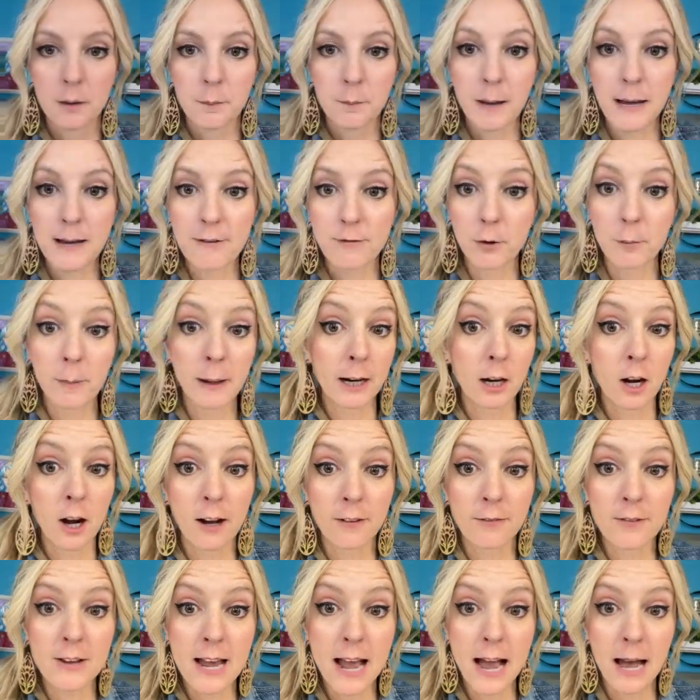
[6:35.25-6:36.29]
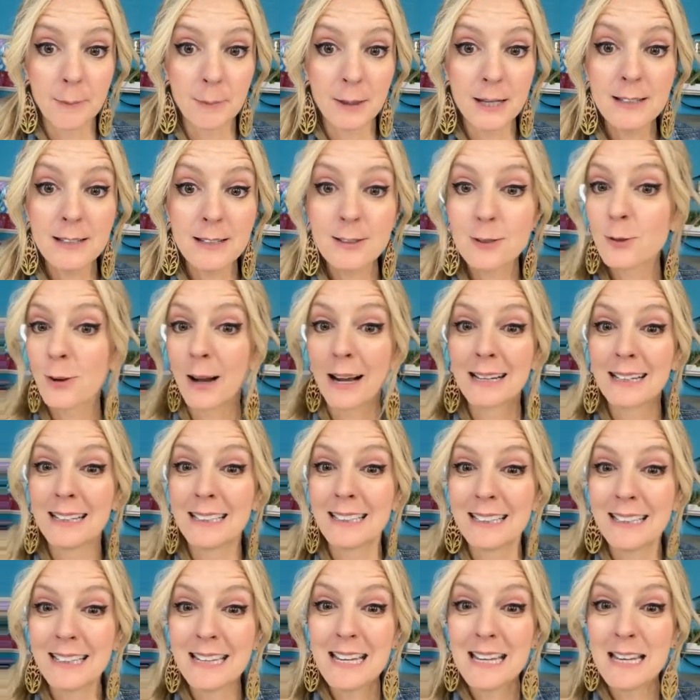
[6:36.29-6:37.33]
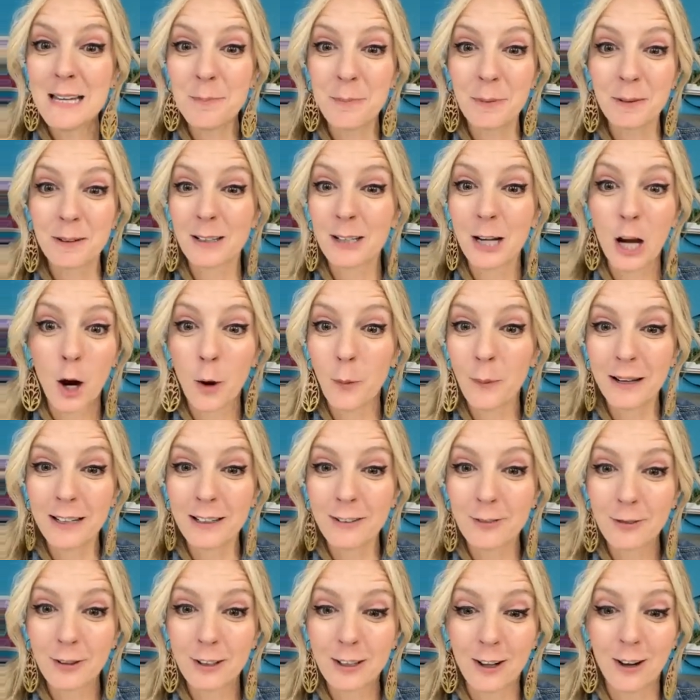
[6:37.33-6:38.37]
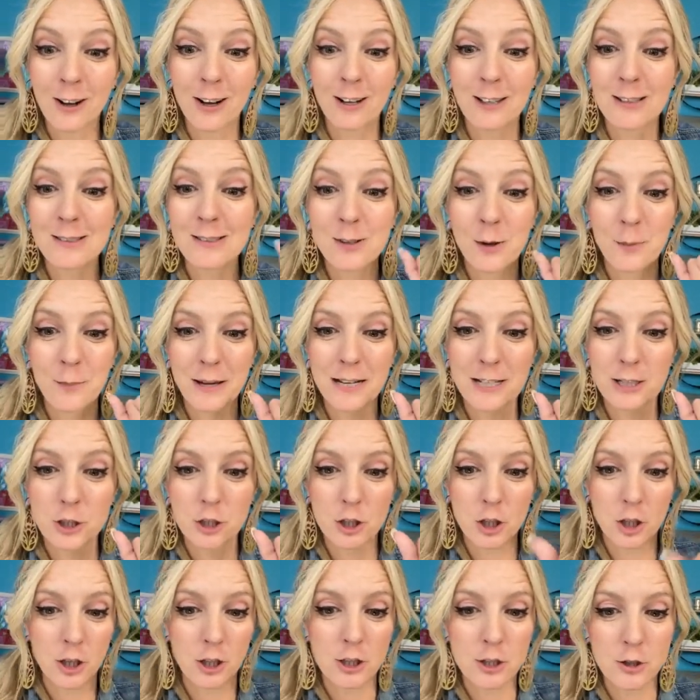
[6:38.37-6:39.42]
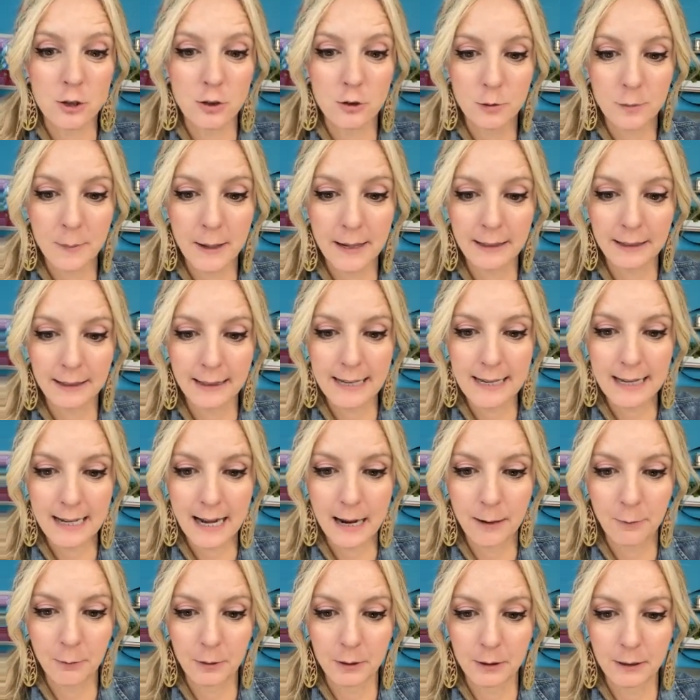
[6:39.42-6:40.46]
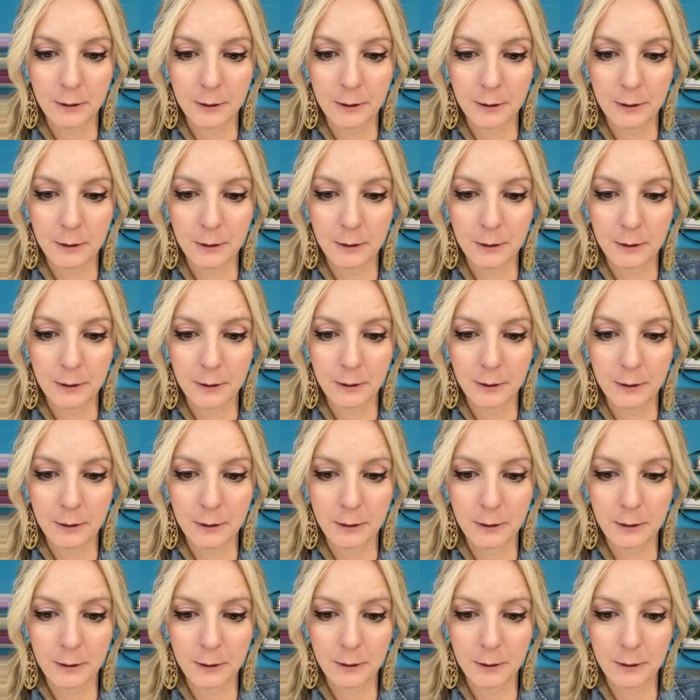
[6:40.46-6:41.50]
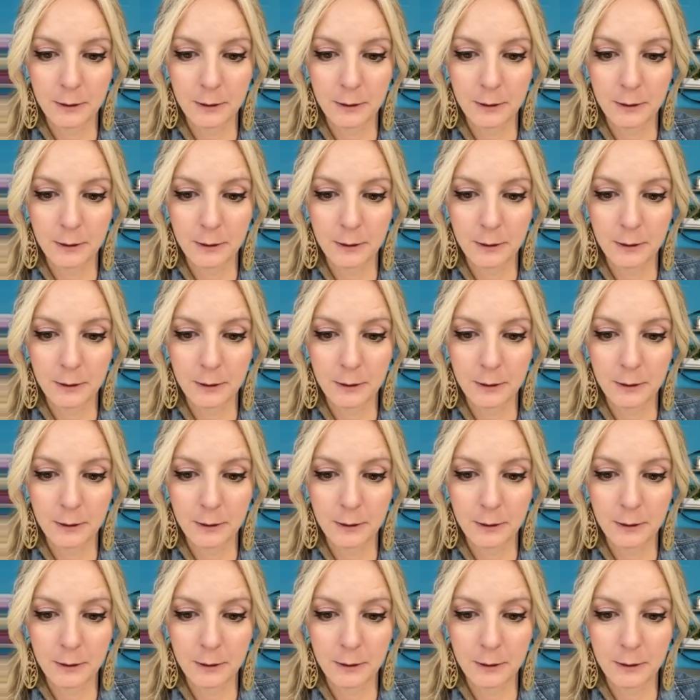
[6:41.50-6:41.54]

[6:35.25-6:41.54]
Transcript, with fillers: pay for my coffee habit so I can keep going for y'all. So make sure you use my link. I really, really, really